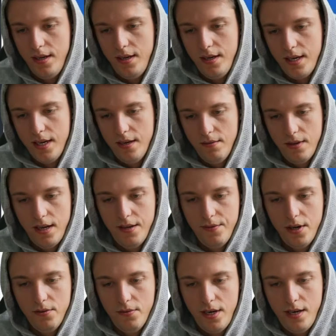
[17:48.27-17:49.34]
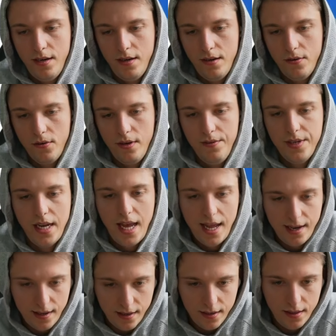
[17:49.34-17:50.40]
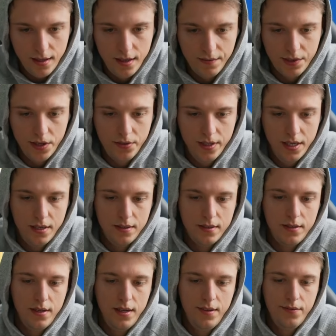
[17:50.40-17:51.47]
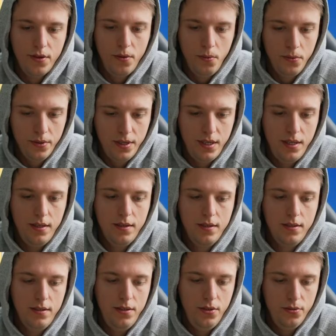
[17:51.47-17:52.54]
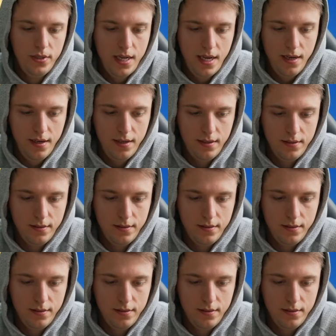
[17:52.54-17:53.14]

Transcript: Again, I have not written or even edited a line of code yet. I have only used AI.